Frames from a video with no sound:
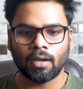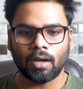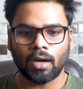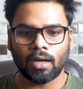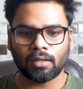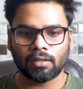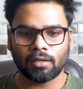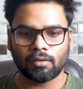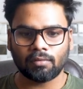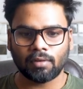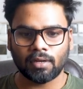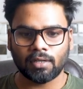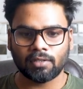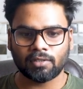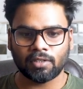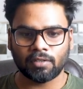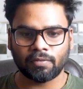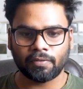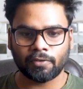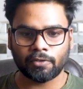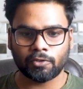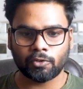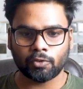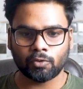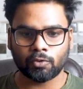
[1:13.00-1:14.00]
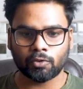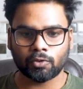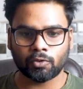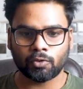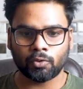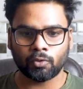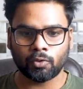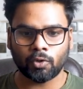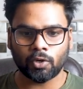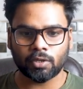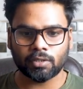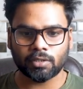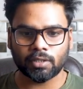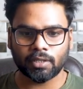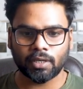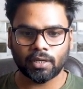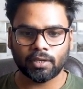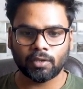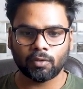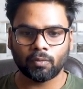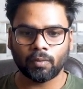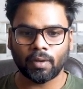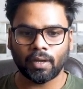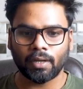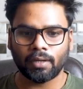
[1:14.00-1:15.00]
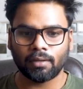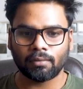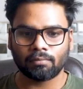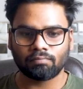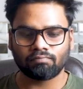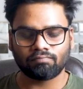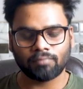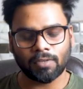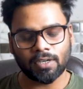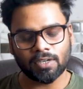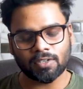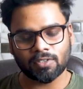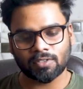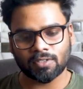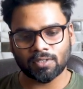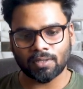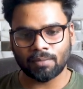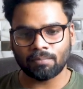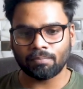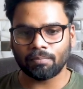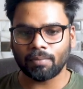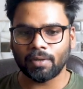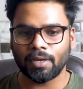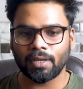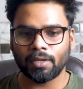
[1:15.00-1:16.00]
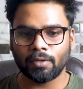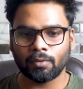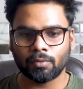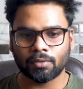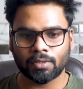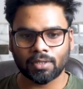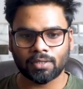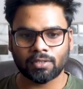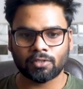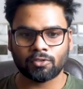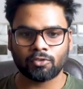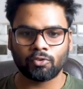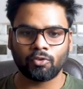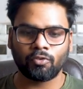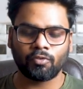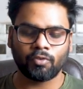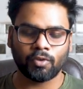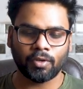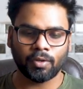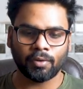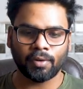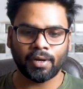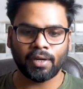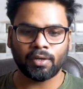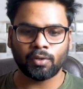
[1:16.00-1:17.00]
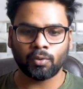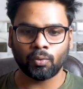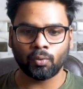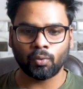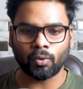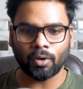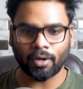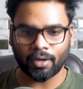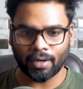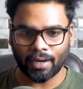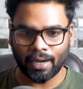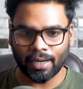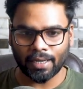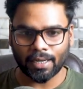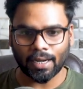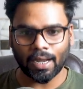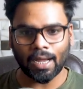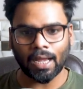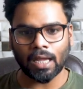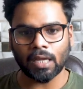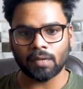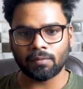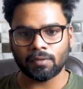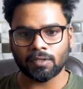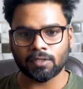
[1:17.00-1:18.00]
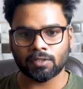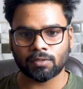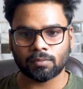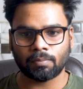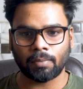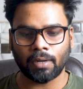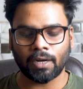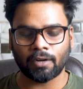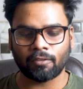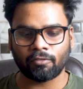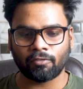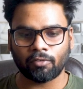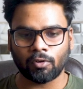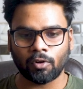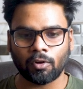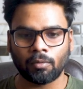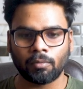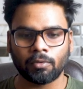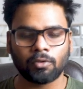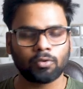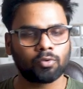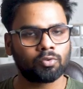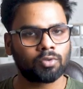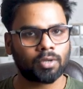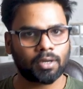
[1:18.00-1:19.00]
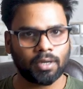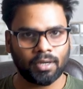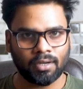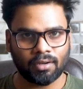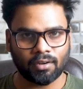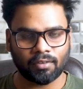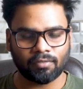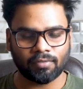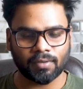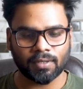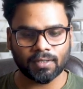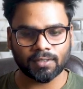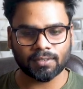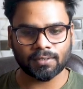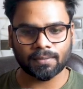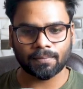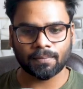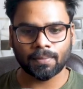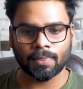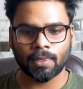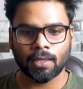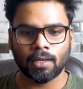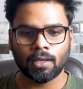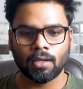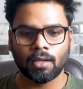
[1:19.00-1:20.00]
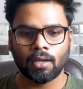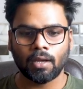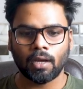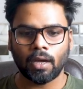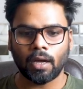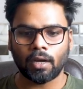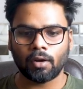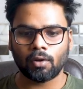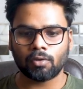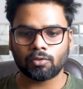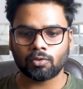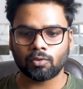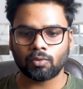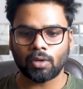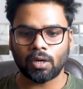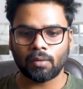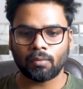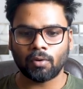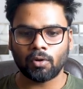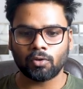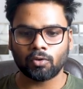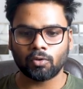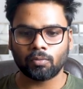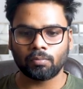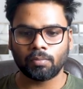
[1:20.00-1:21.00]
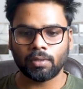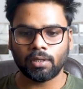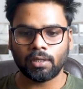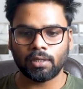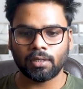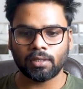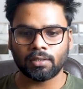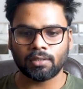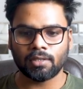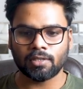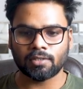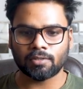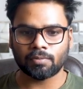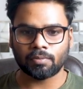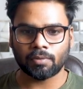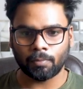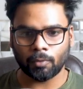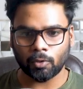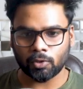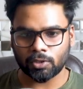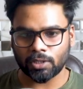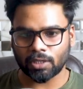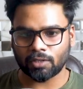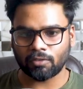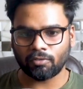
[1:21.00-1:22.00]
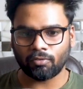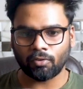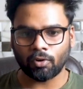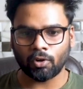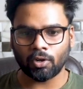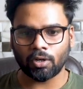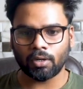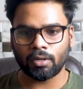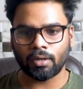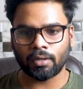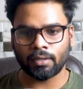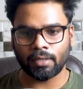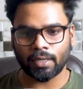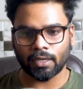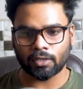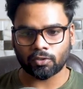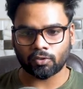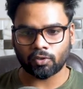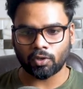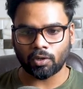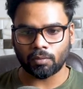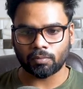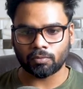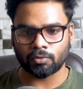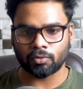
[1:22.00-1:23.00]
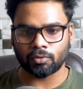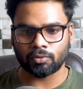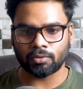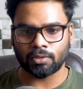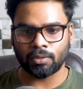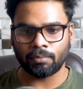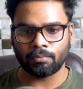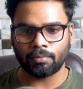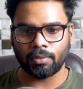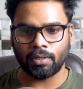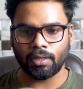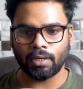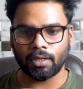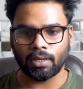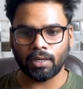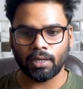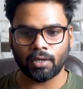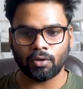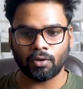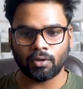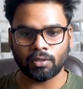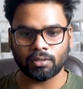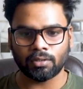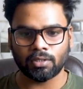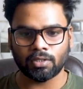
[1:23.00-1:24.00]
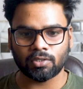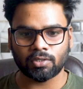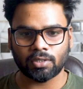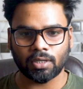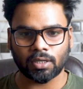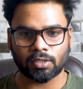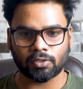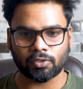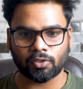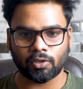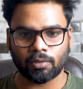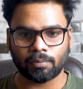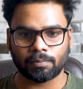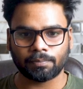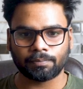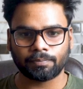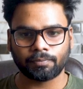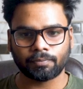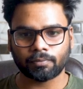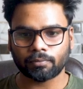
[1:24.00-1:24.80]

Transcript: Otherwise, if you choose to not share UI, it simply uses Swift UI to write iOS platform user interface. And also I want to build this project for desktop, so simply click on this desktop,